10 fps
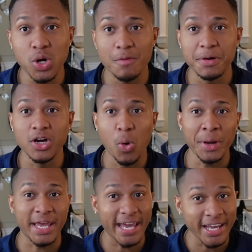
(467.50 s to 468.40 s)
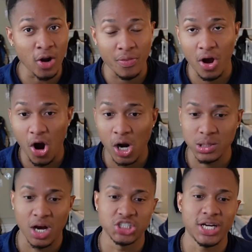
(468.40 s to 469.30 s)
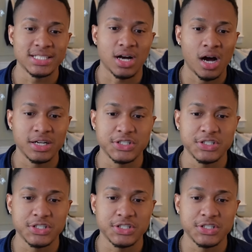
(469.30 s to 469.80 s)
These two have been going in on the hard launch, as